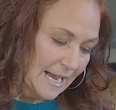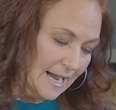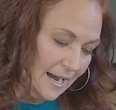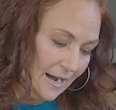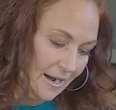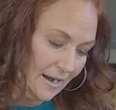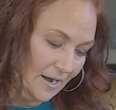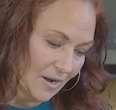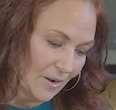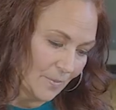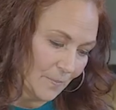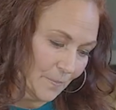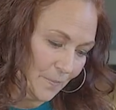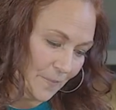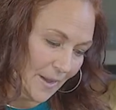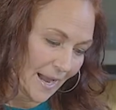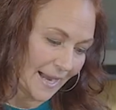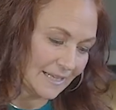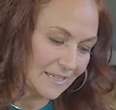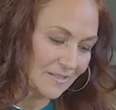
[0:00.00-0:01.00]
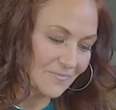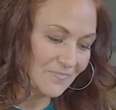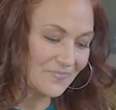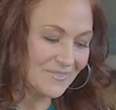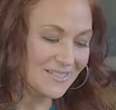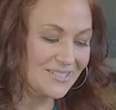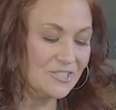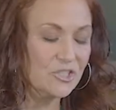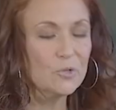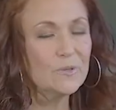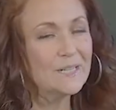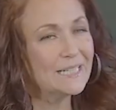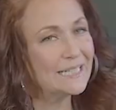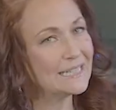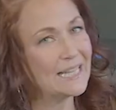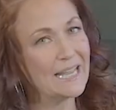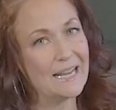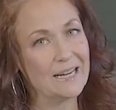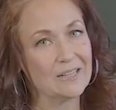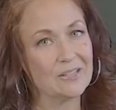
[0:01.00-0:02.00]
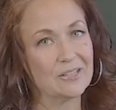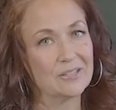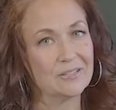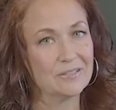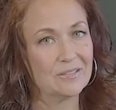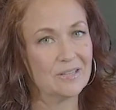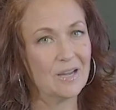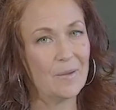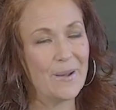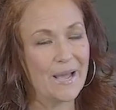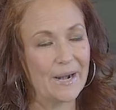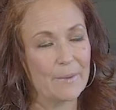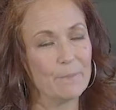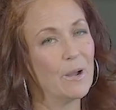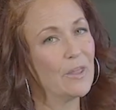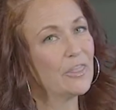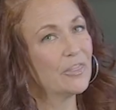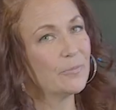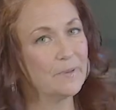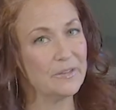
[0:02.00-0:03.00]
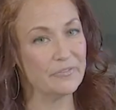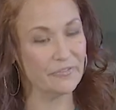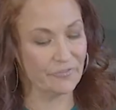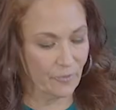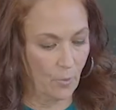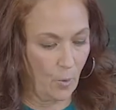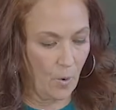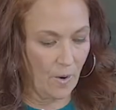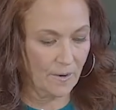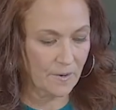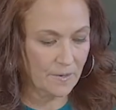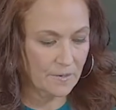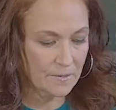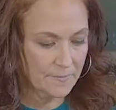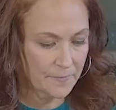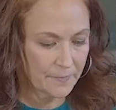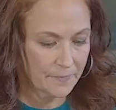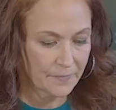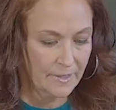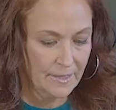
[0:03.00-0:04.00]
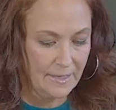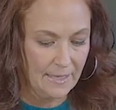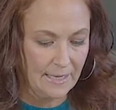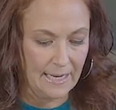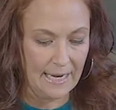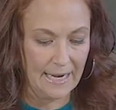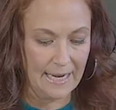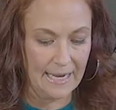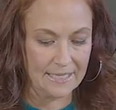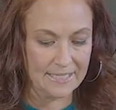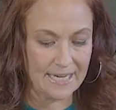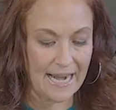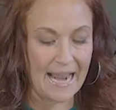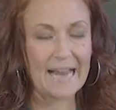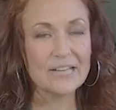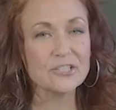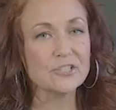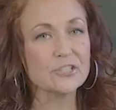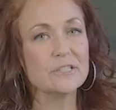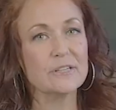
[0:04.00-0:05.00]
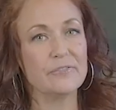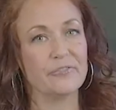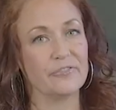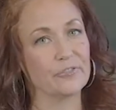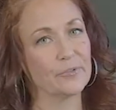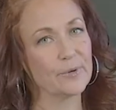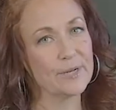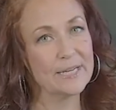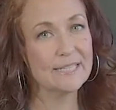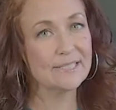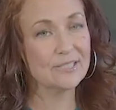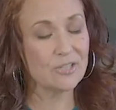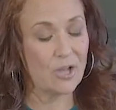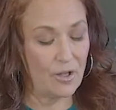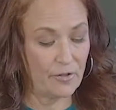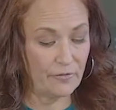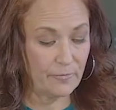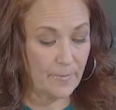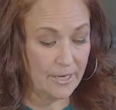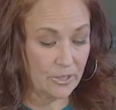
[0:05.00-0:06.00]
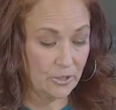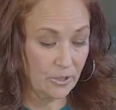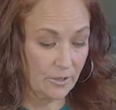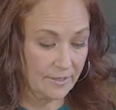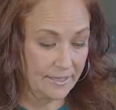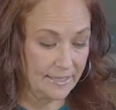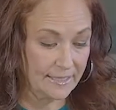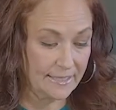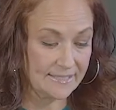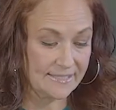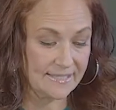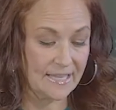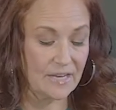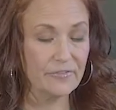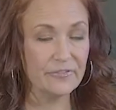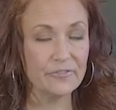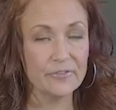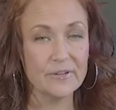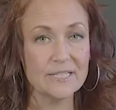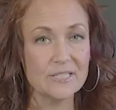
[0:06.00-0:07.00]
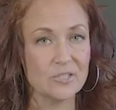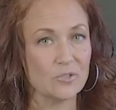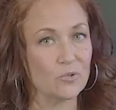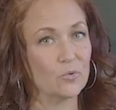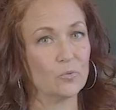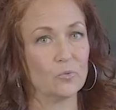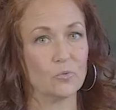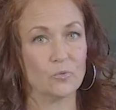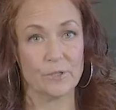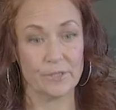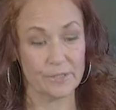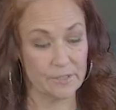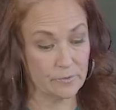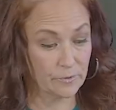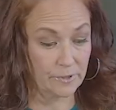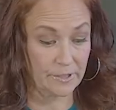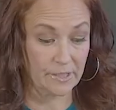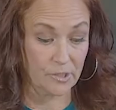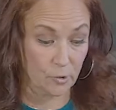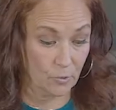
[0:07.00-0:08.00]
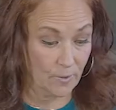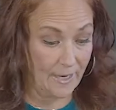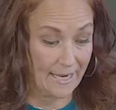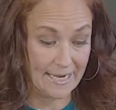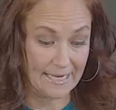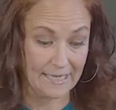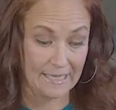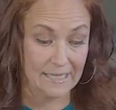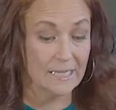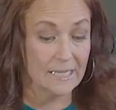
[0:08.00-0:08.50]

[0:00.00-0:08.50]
I do it like about a month before, and I actually freeze all of my cookies. They freeze really, really great.